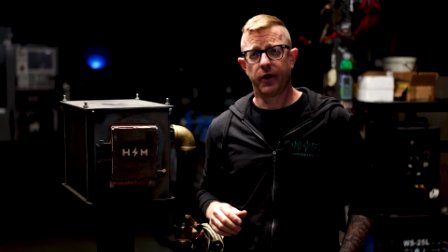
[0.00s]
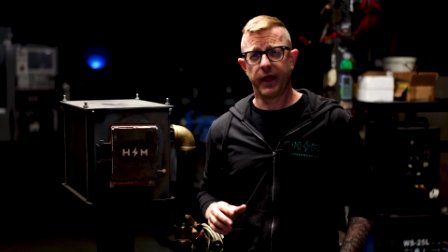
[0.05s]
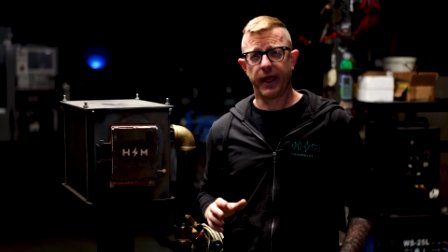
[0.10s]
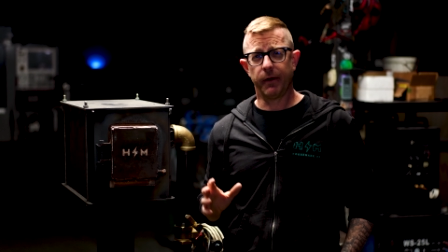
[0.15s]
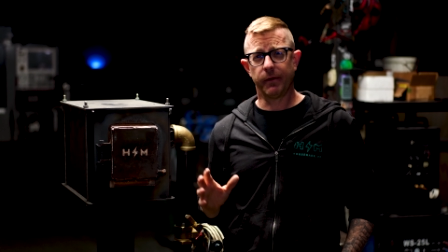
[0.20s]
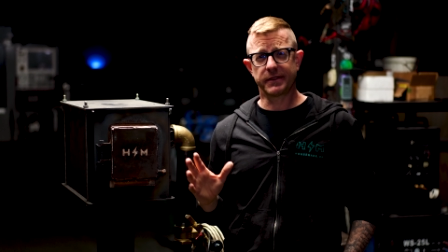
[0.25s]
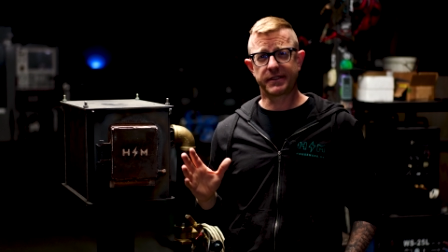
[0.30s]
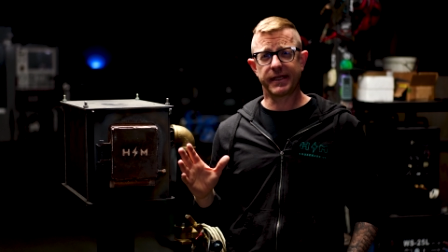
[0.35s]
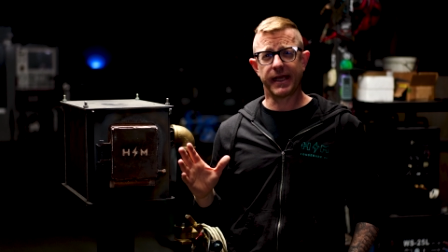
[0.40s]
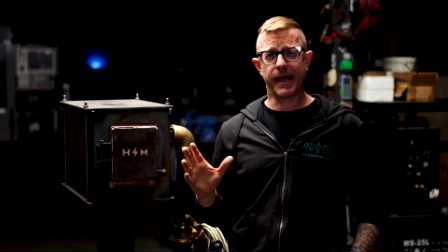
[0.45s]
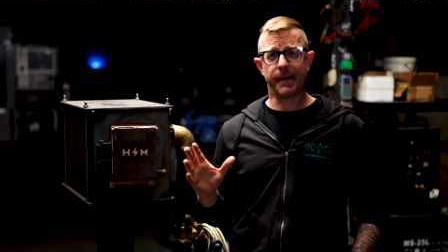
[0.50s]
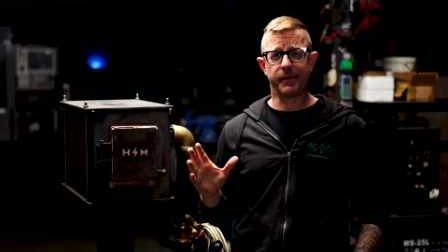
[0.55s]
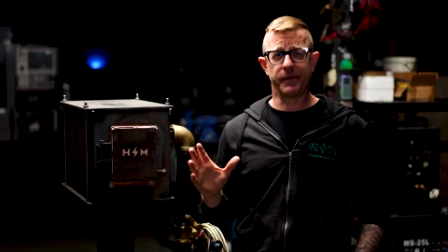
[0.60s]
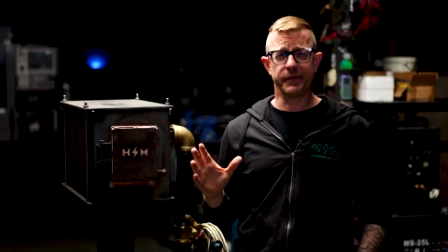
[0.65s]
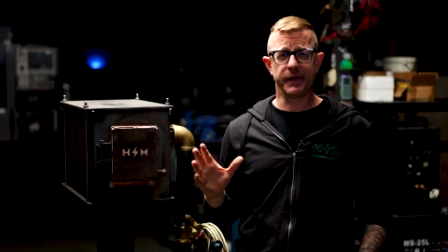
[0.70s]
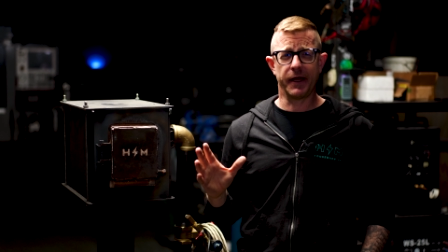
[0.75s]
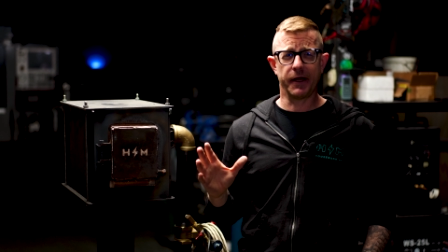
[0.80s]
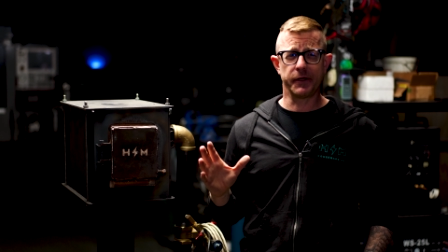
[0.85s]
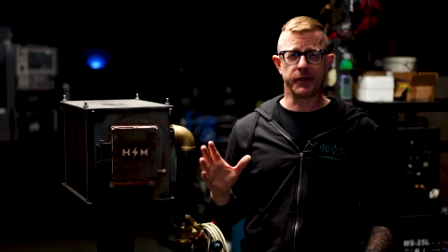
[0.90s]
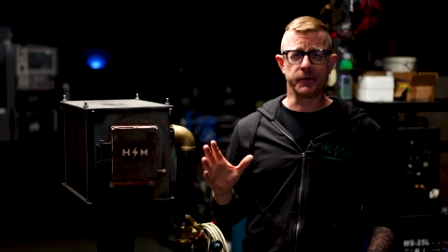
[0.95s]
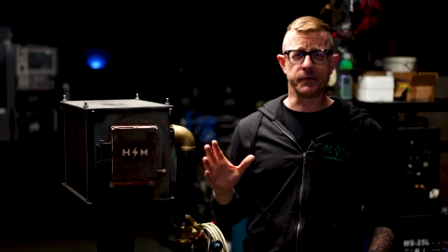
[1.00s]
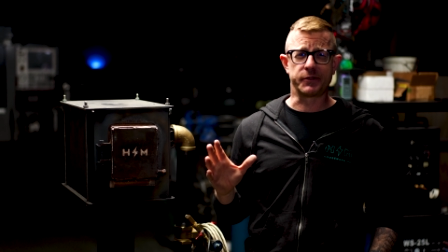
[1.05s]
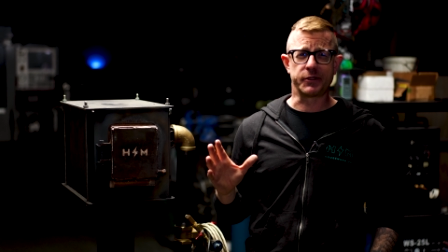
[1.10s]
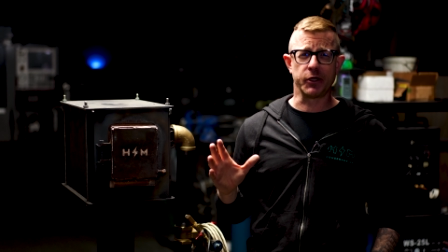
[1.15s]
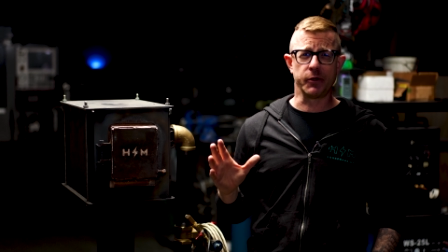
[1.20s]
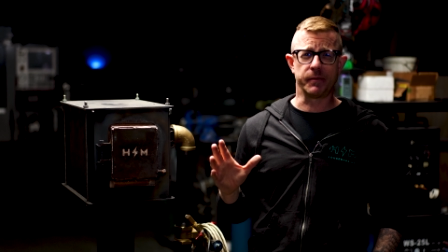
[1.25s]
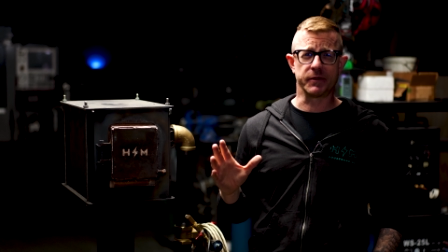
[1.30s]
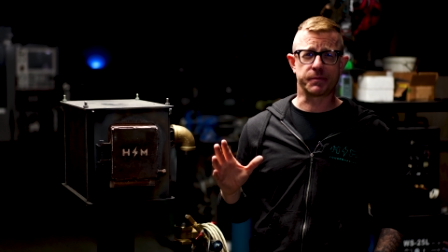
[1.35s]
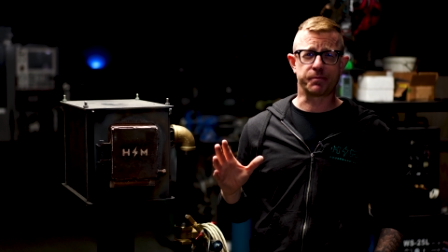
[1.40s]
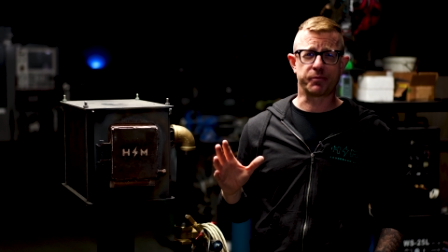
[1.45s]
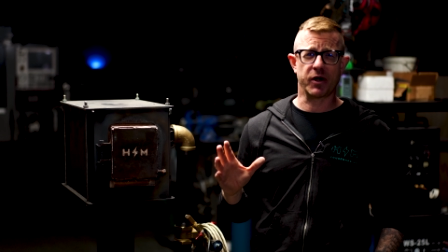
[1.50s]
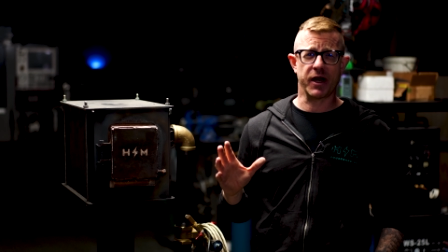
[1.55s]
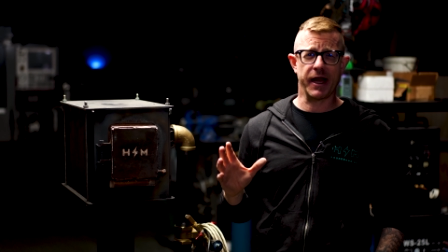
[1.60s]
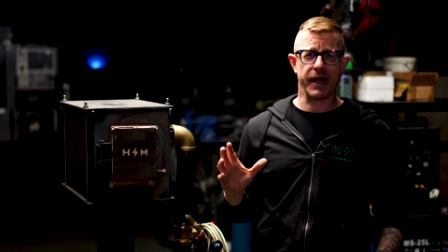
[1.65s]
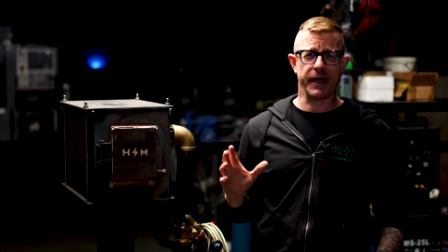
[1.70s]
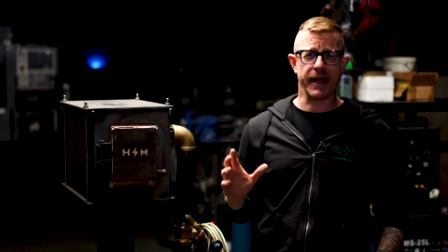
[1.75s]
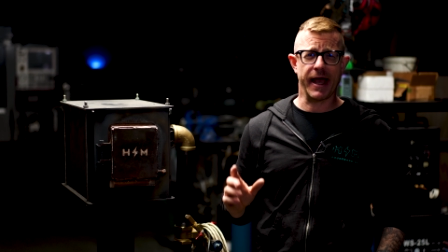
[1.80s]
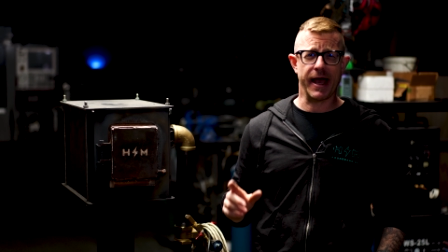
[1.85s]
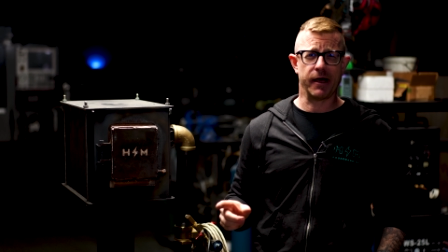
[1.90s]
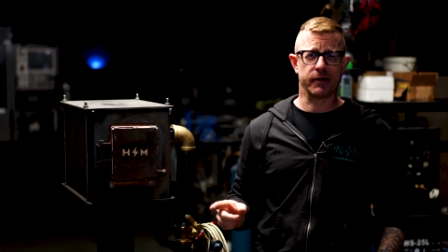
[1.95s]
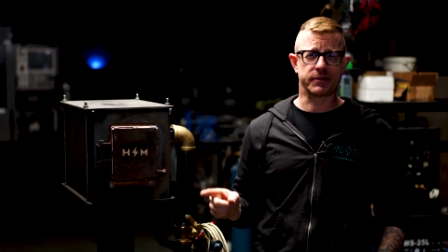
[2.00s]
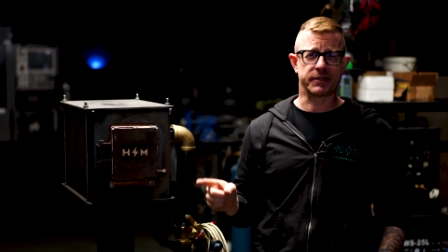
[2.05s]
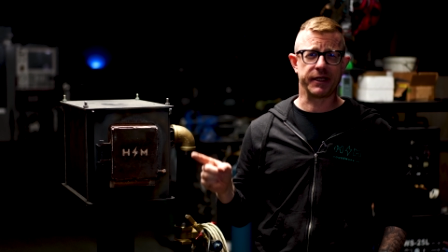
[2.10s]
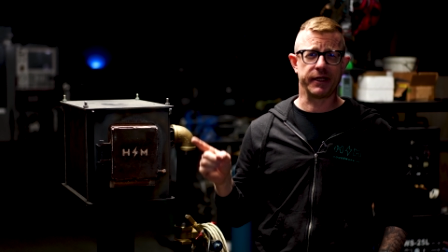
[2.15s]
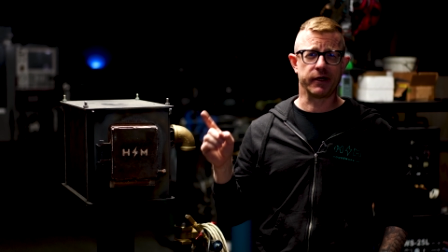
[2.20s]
Oh hey, what's happening there YouTube? It's Brian House